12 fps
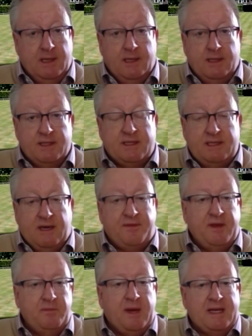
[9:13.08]
There's
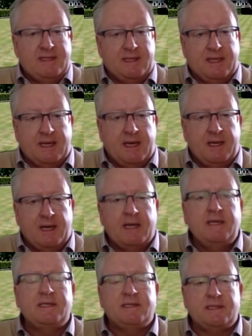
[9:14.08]
nothing better than a
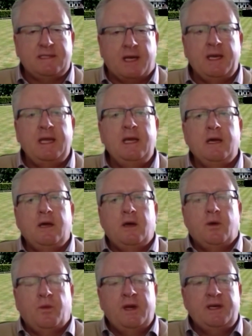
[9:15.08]
nice sunny
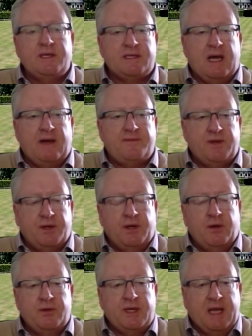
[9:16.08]
winter's
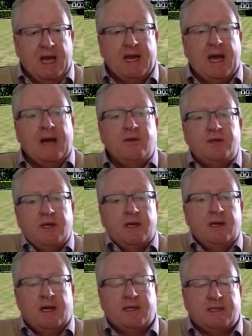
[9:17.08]
afternoon to get out
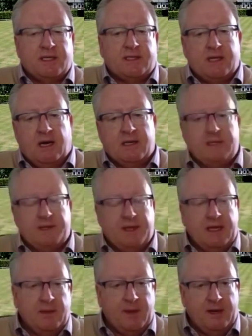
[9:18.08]
and to start to
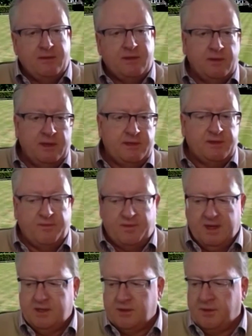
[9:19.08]
think about doing some
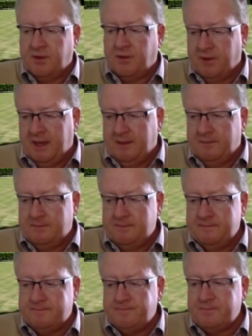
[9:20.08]
things on the green.
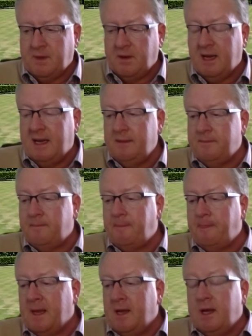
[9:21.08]
Okay,
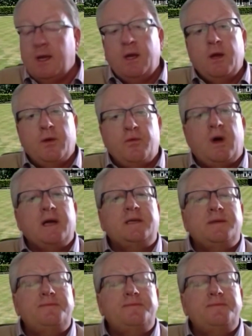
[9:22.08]
right.